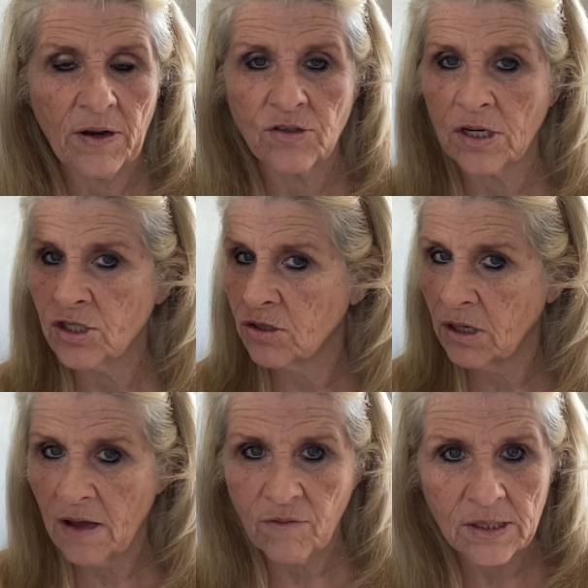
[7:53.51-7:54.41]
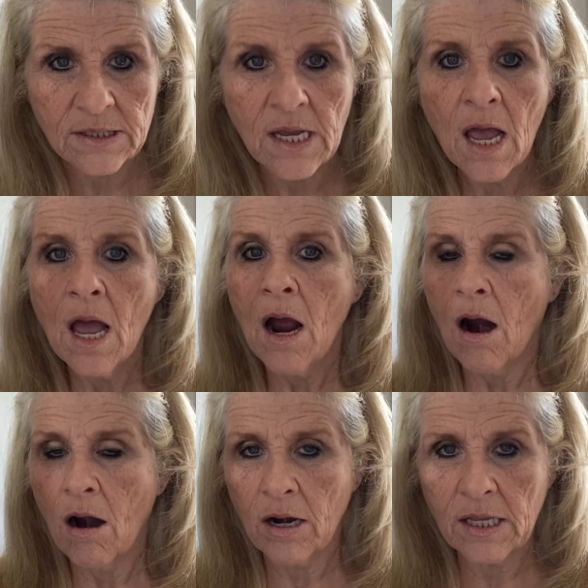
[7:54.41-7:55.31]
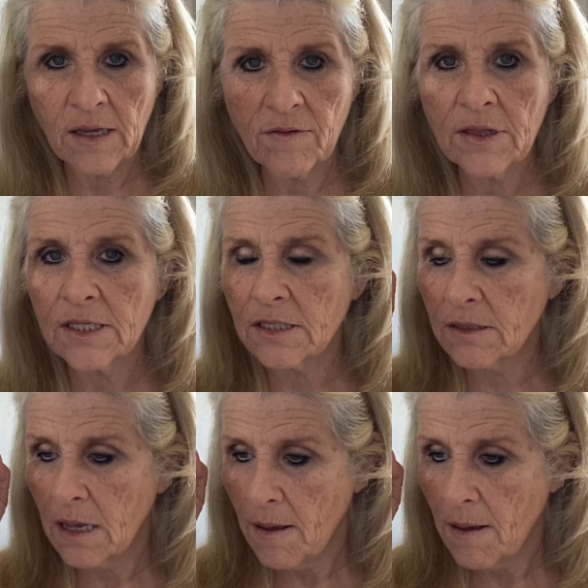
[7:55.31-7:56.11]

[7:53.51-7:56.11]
I trust your loved ones are given this